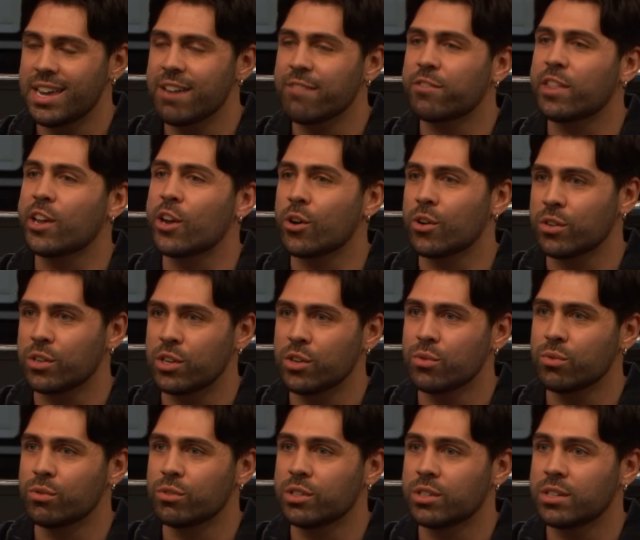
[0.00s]
if they are
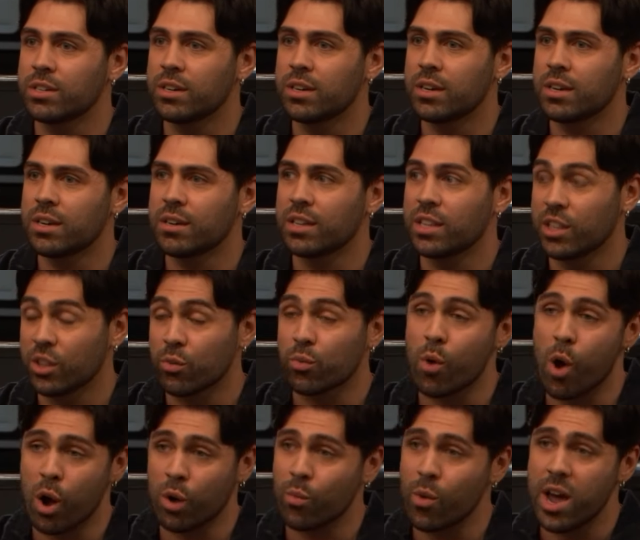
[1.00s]
used in the
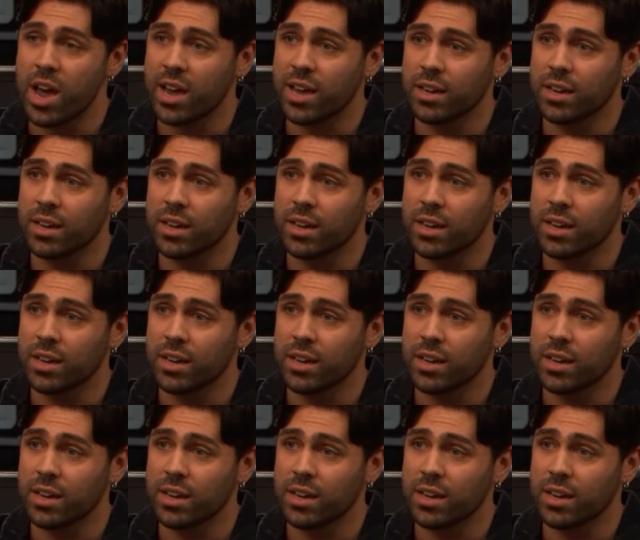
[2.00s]
wrong way.